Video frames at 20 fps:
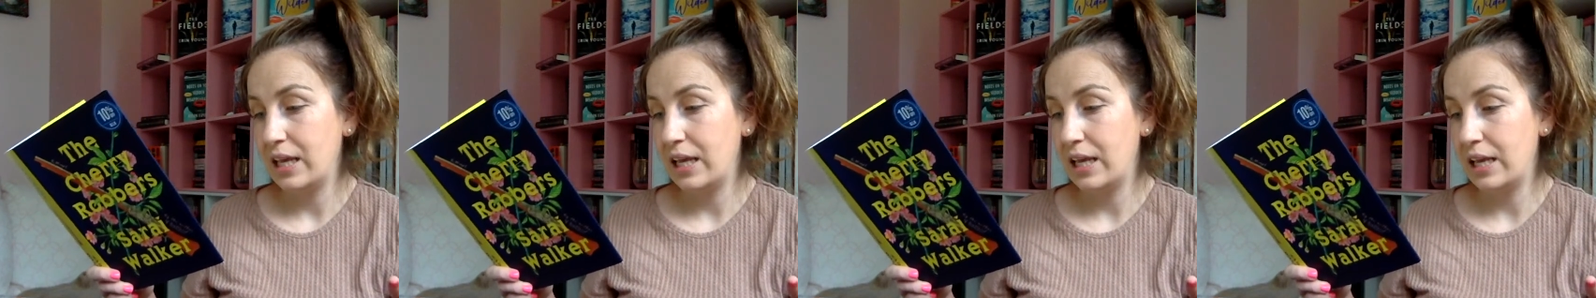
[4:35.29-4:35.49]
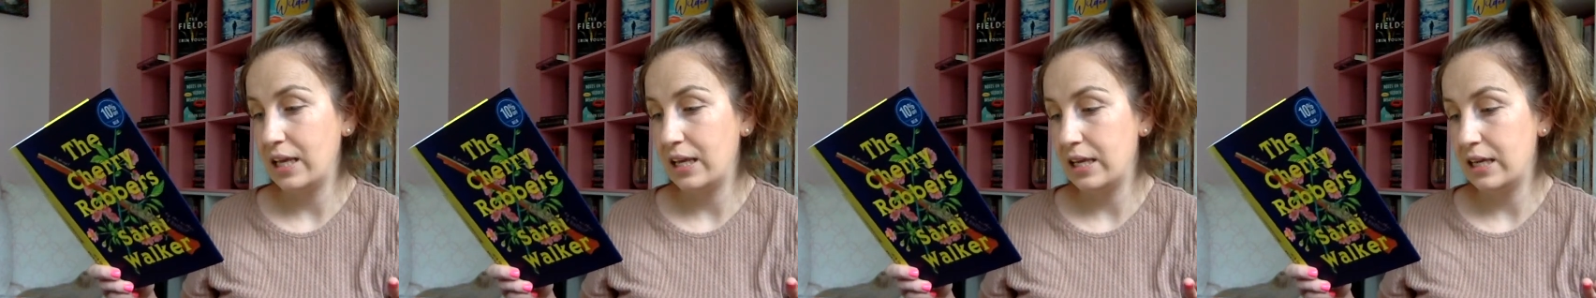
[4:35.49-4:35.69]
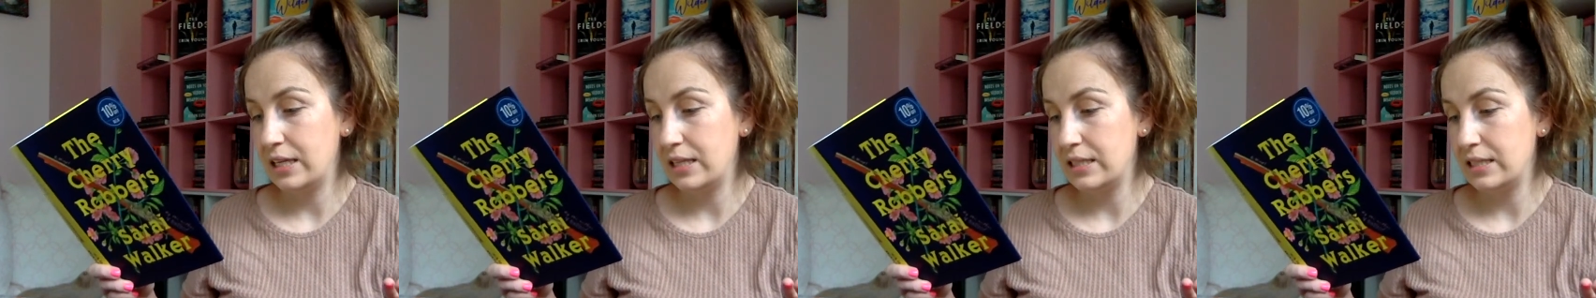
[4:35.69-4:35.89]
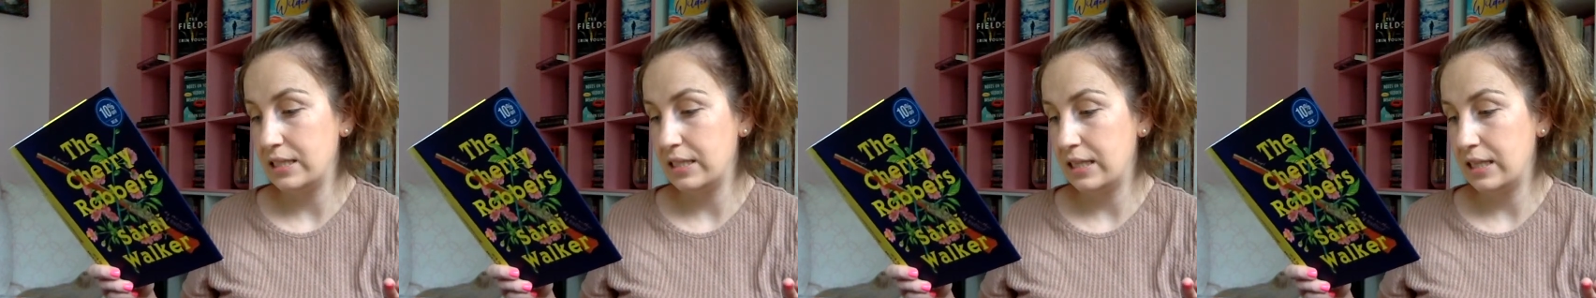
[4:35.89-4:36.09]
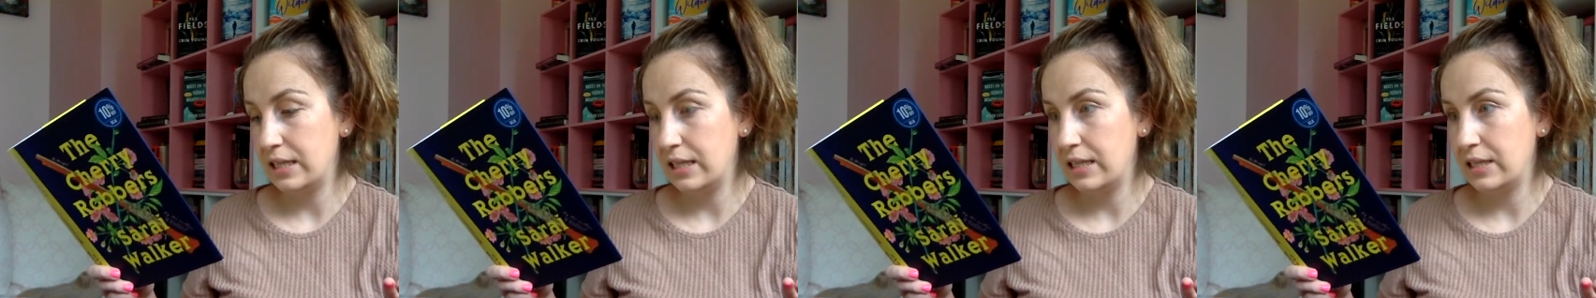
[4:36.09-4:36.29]
And
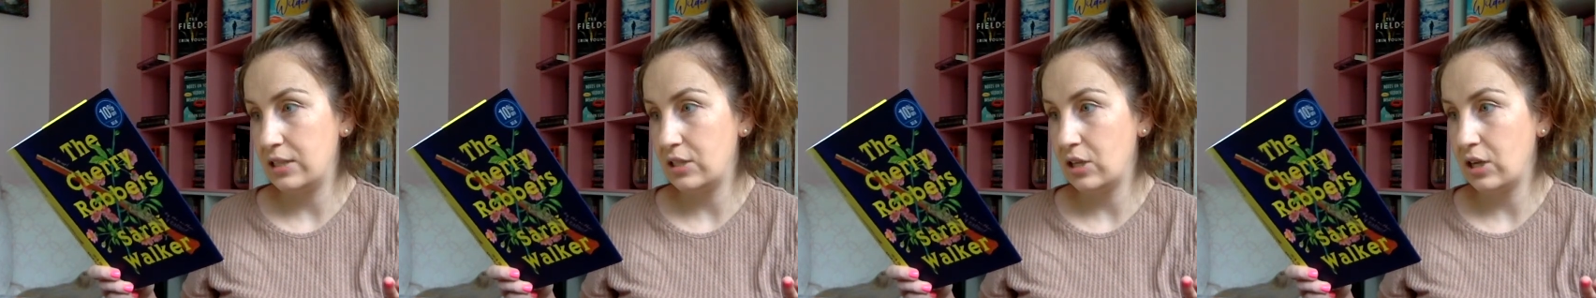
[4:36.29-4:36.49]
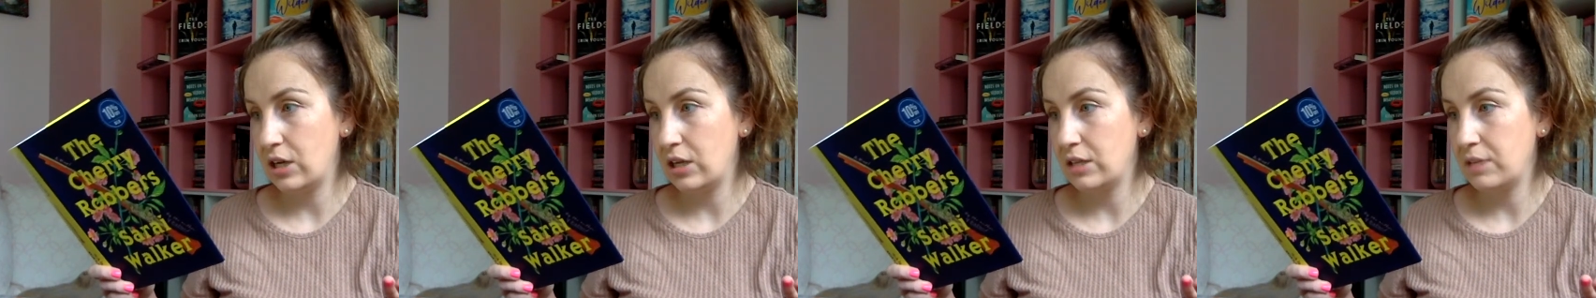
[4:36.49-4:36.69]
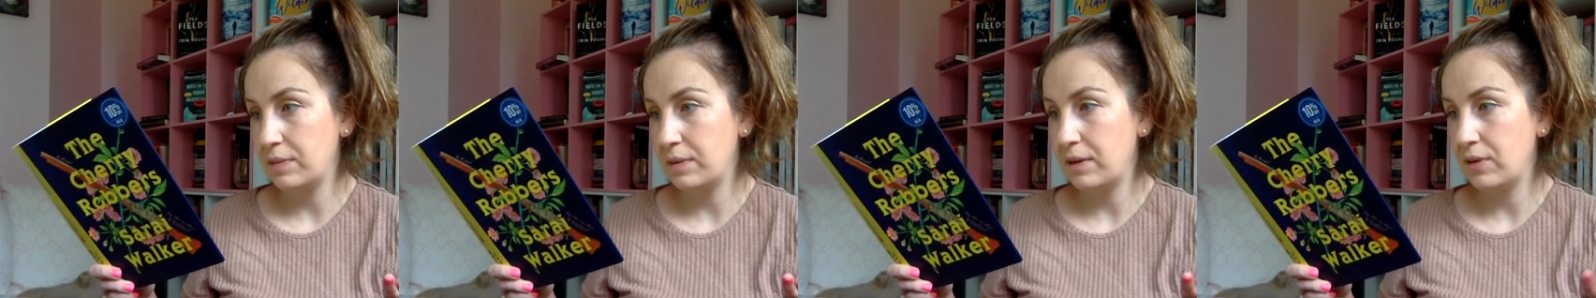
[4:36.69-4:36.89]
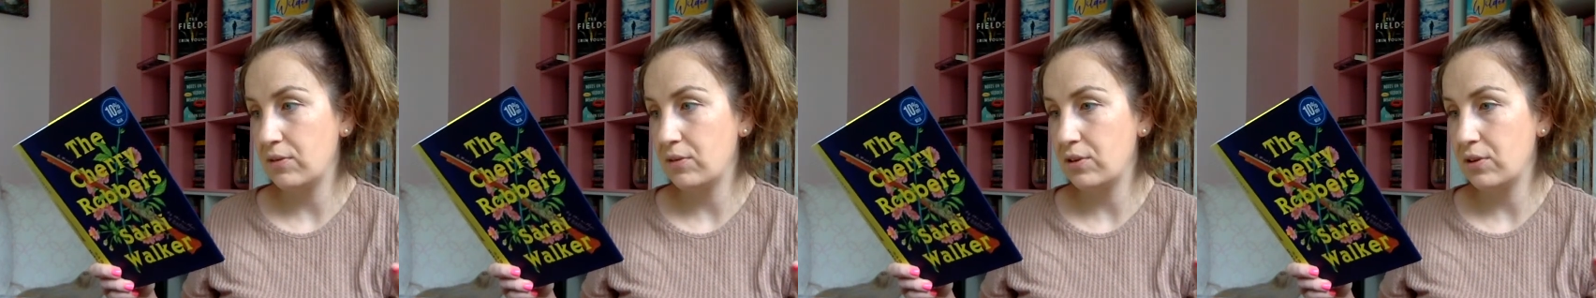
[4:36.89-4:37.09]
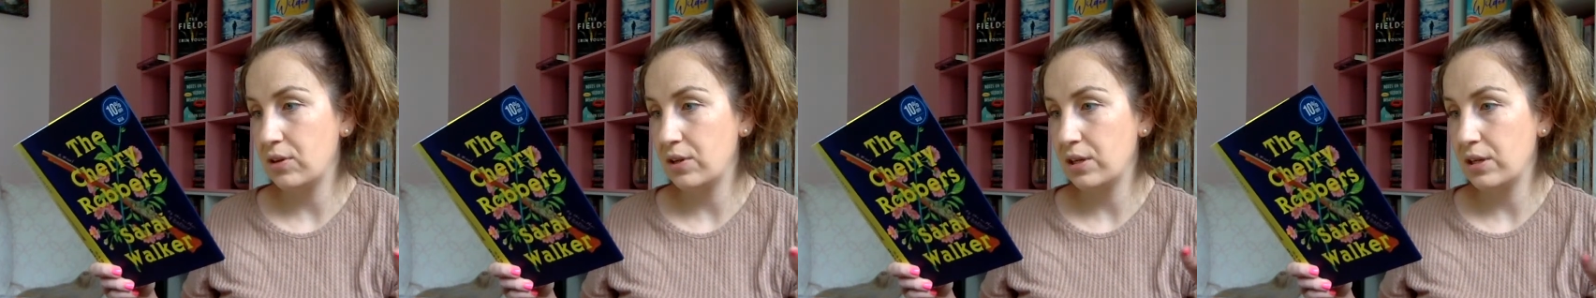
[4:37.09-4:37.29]
it talked
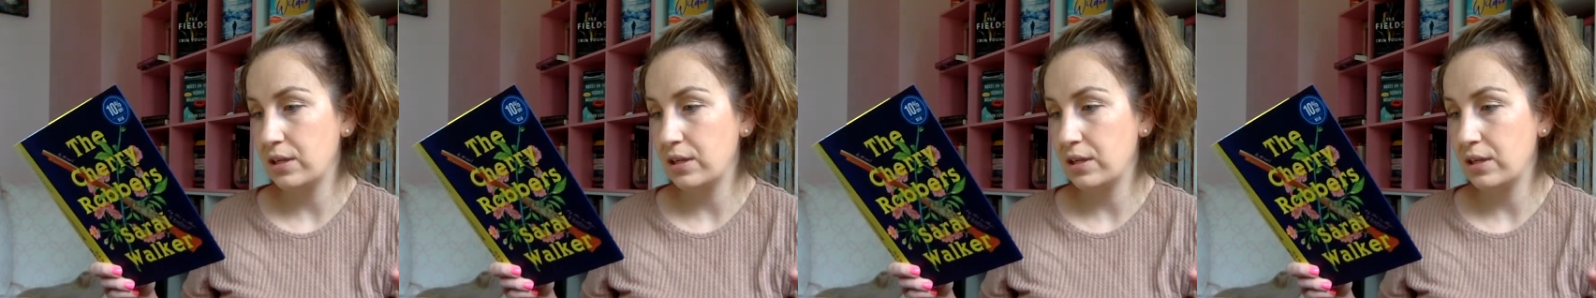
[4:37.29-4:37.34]
about